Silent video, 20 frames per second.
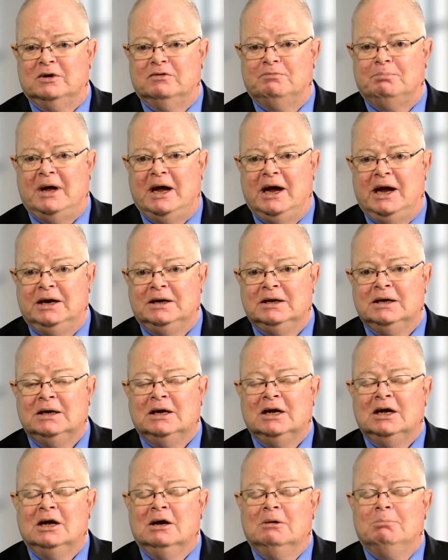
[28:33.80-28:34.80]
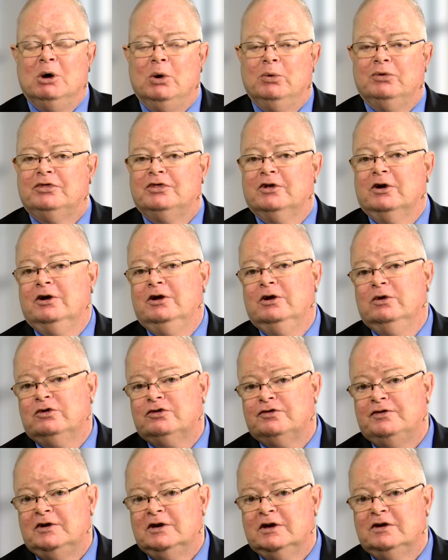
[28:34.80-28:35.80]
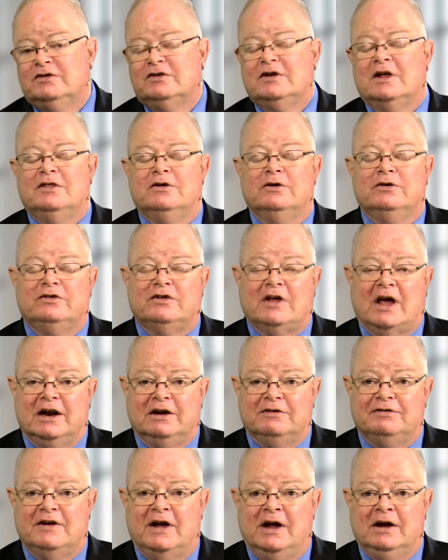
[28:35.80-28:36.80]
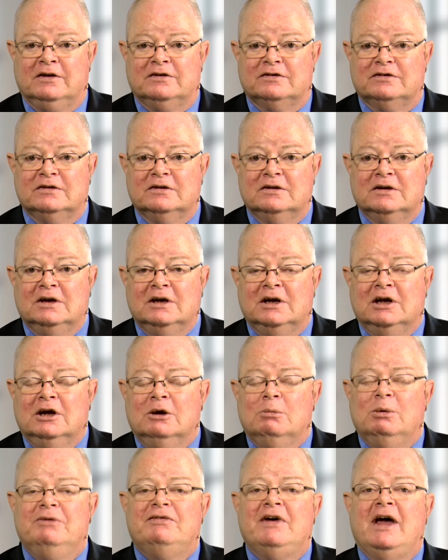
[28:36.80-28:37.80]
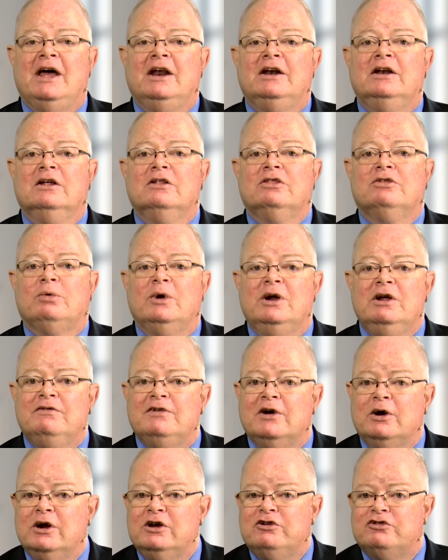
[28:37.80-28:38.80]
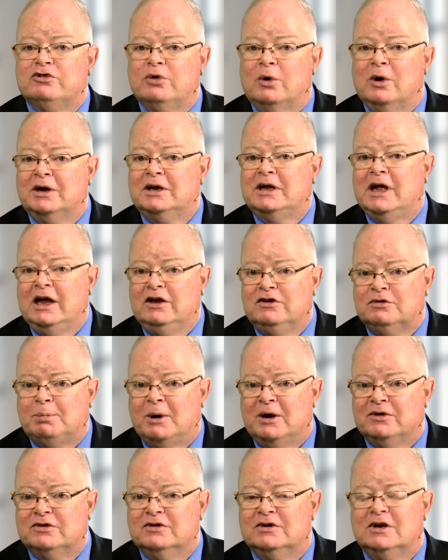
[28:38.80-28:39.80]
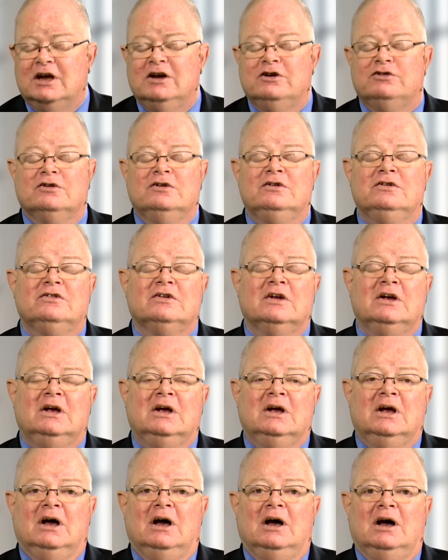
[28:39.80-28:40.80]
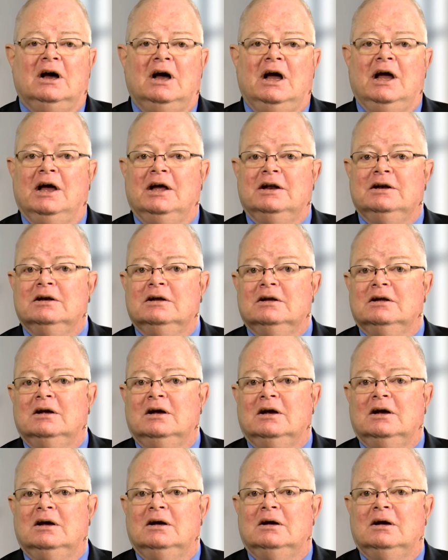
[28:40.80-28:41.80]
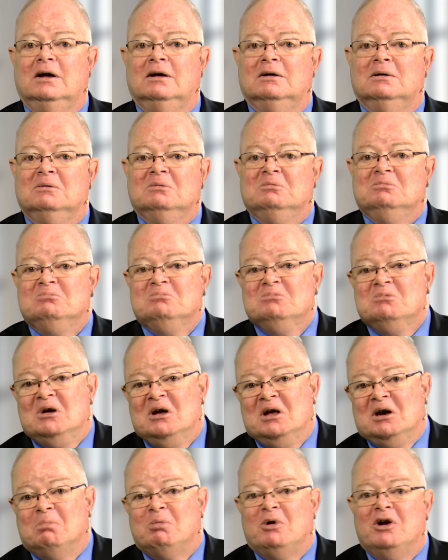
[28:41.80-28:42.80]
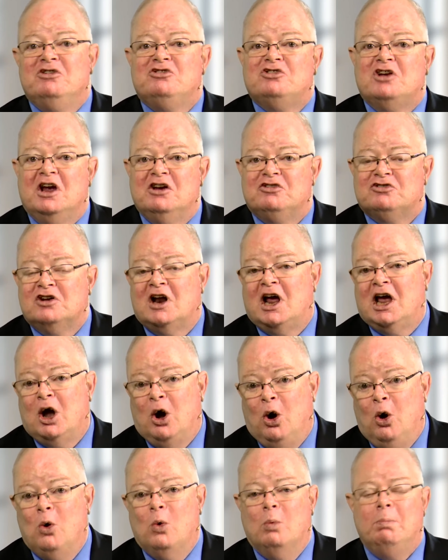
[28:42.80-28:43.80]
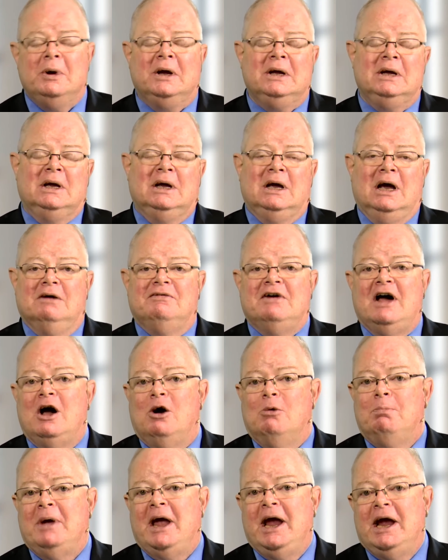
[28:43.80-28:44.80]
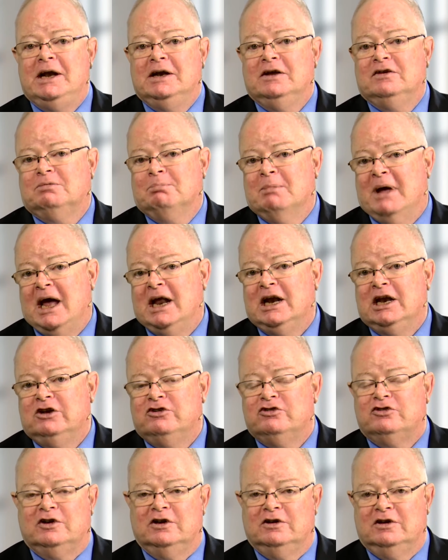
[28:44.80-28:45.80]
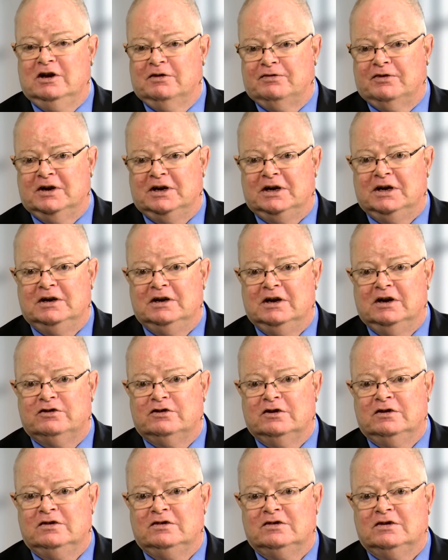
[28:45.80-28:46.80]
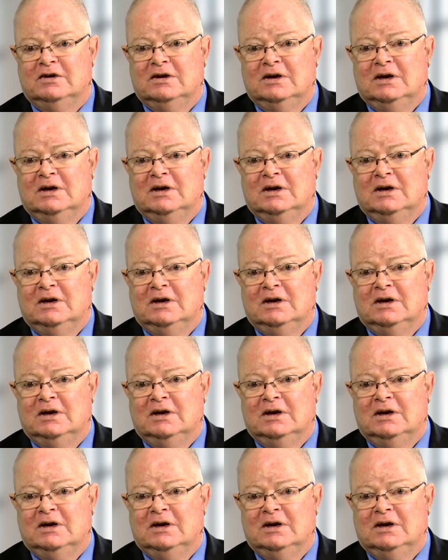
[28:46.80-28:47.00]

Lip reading: of pain, both their usefulness and their side effects. We've had 3 very short case presentations and an appreciation, I hope, of how pain is managed in different conditions.